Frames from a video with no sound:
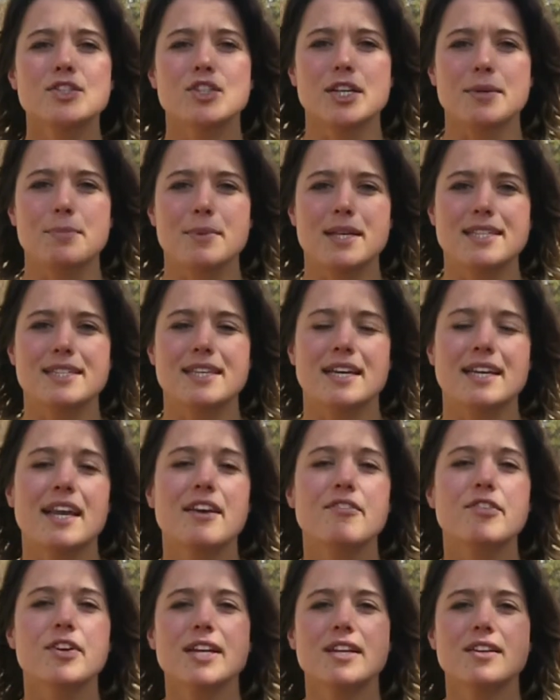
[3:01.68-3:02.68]
dream is that
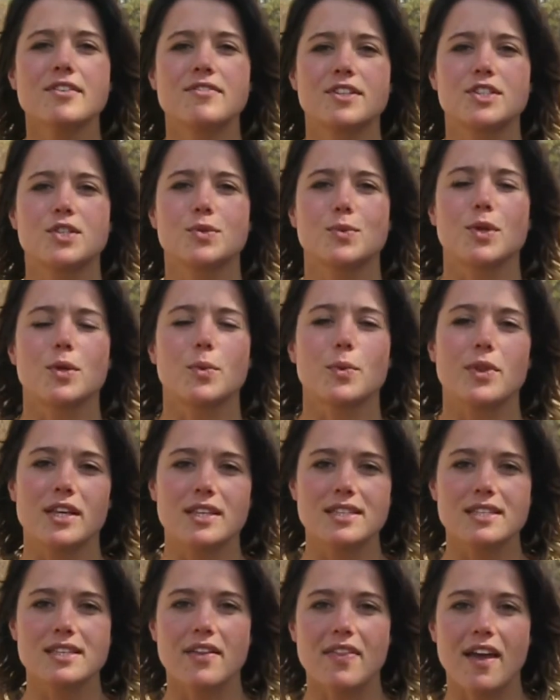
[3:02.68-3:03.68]
every individual
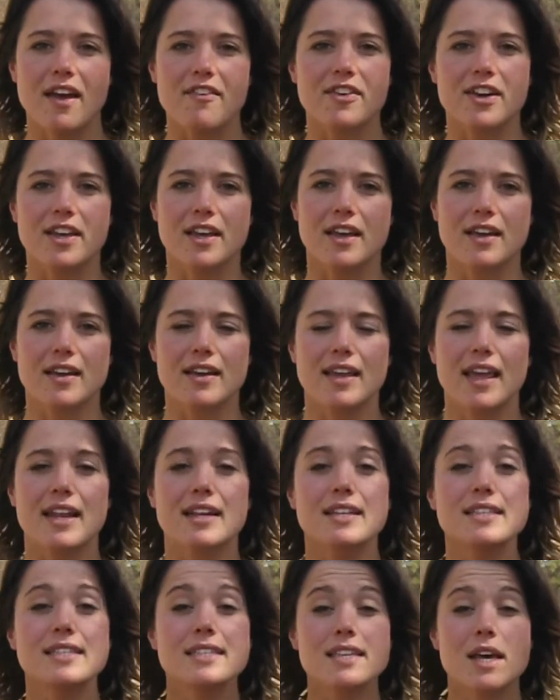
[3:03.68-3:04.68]
within South Africa
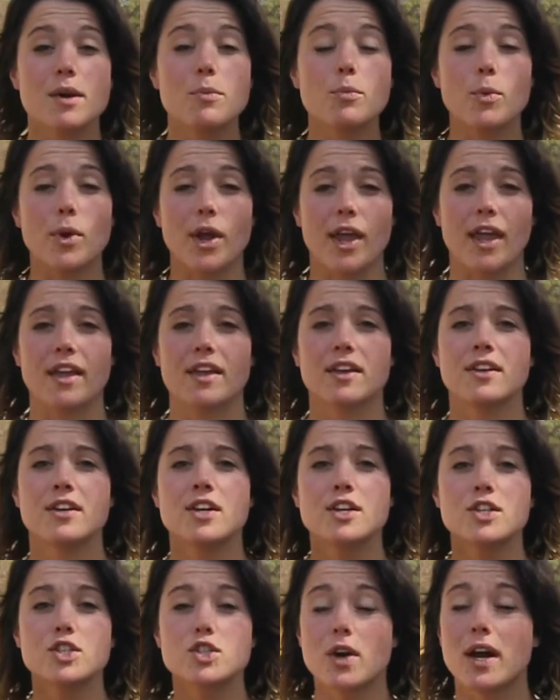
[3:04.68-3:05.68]
can in some way
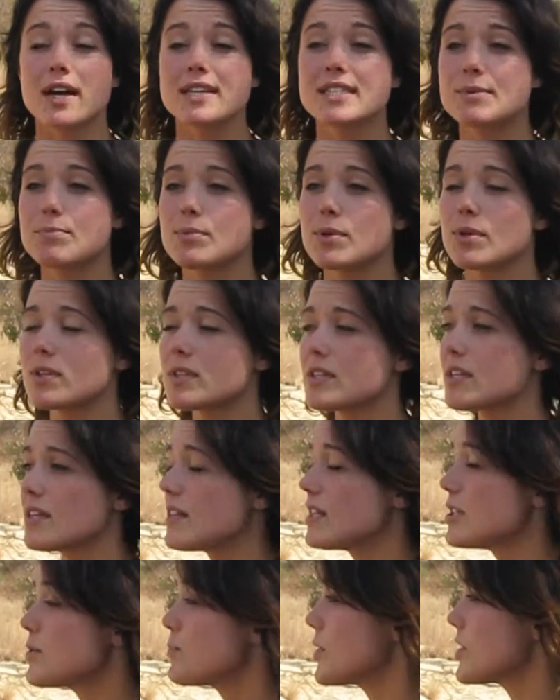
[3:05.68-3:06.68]
try to build
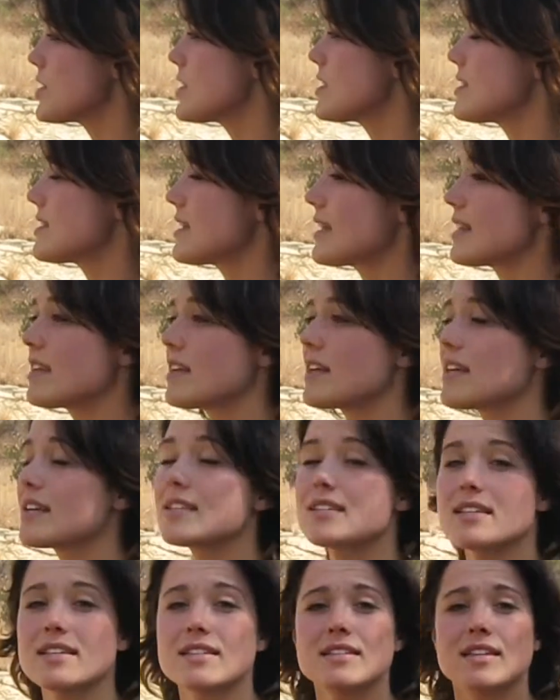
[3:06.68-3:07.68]
these bridges that
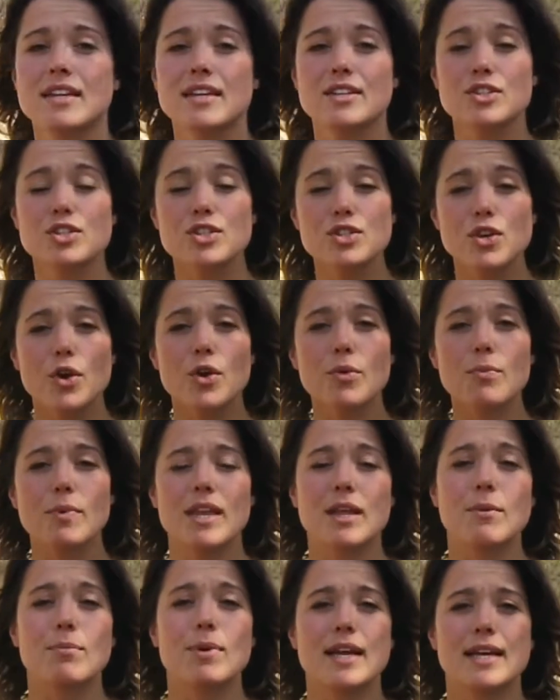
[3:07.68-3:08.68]
exist in so
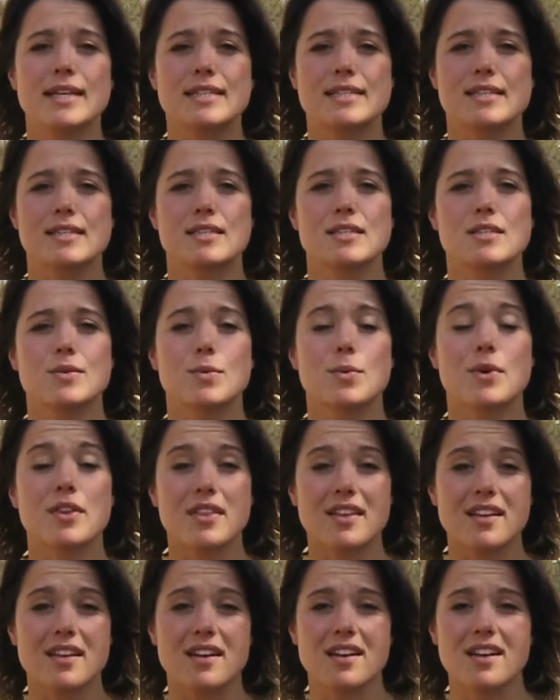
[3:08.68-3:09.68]
many places
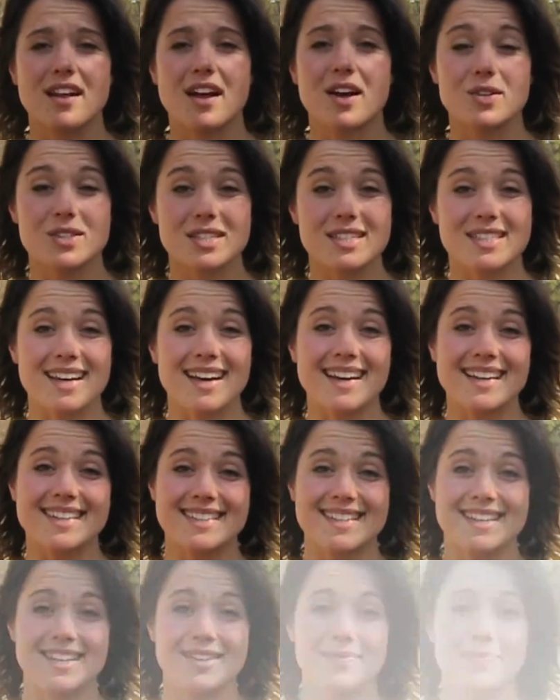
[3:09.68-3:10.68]
within our
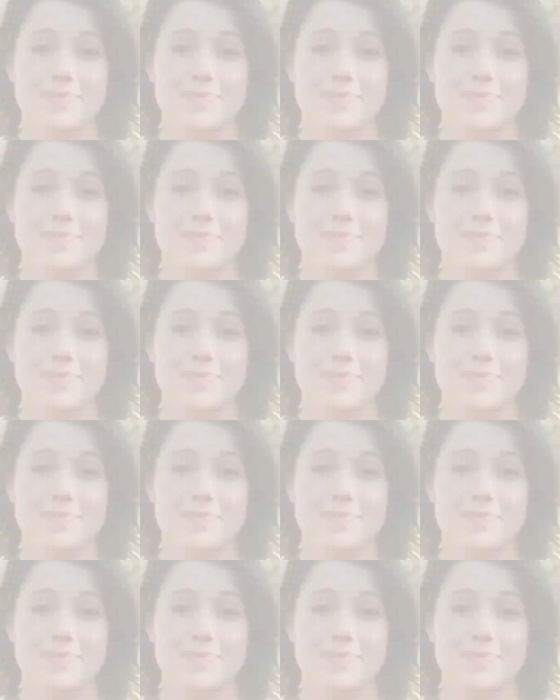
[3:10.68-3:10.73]
society.